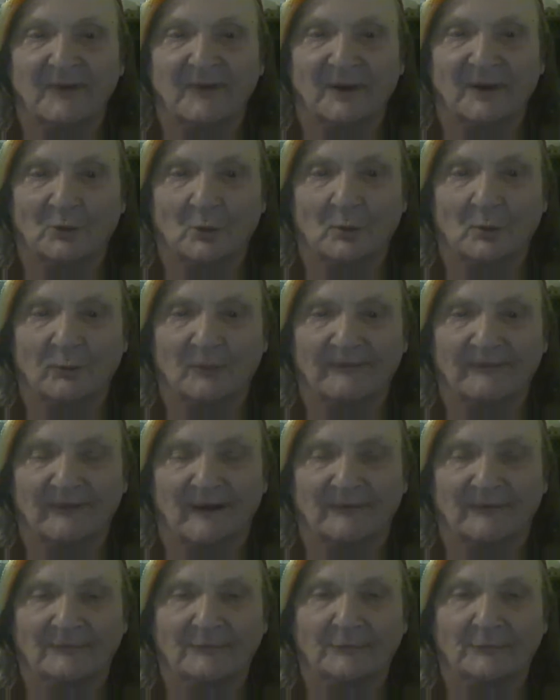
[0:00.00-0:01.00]
federal
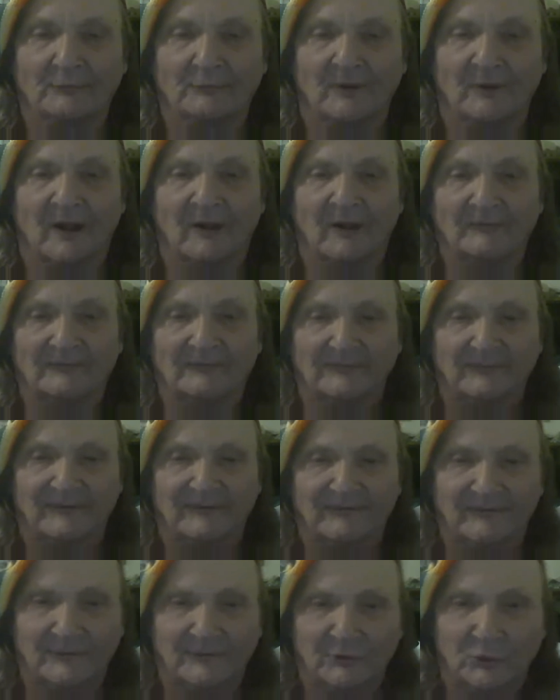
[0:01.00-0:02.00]
protections for
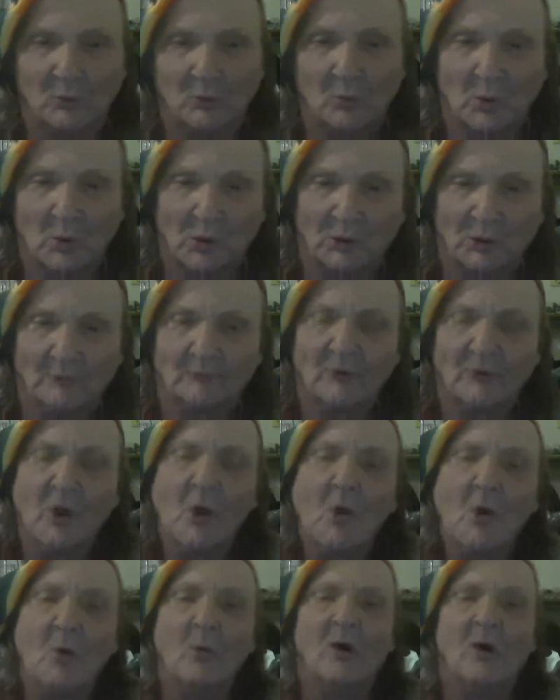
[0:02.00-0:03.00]
LGBTQ workers.
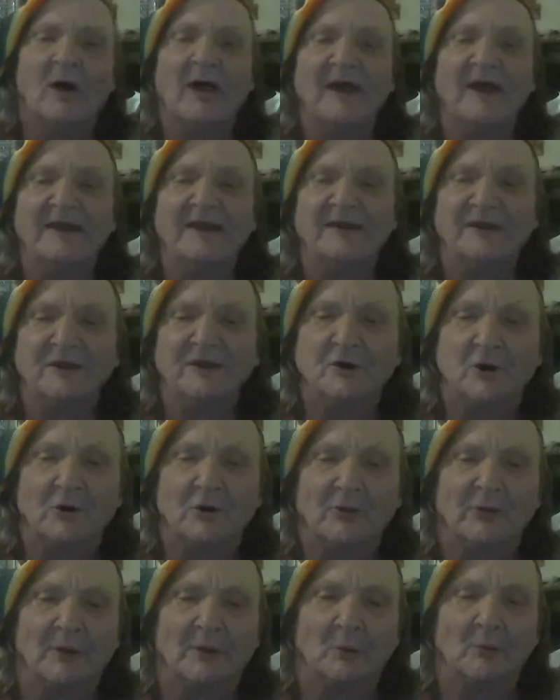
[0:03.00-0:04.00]
Well, hey,
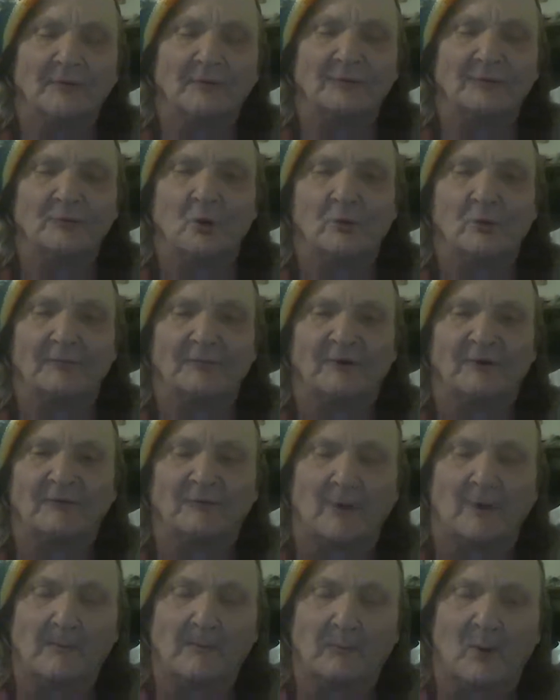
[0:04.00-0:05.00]
Neil, there was no
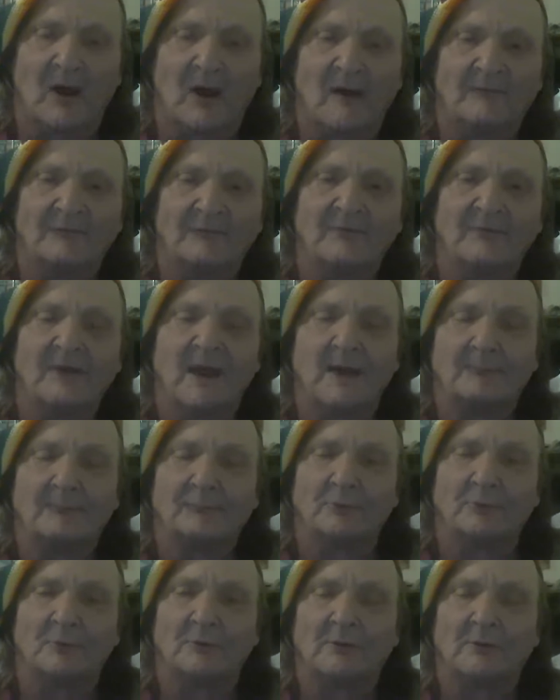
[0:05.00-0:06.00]
such uprising
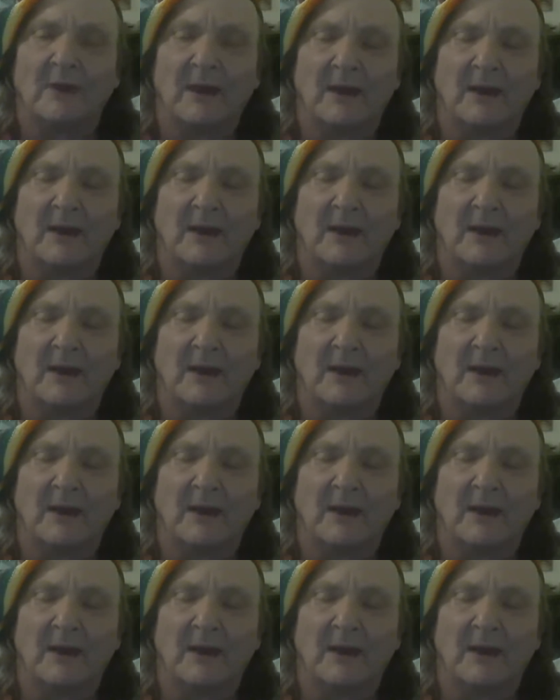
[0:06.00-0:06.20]
after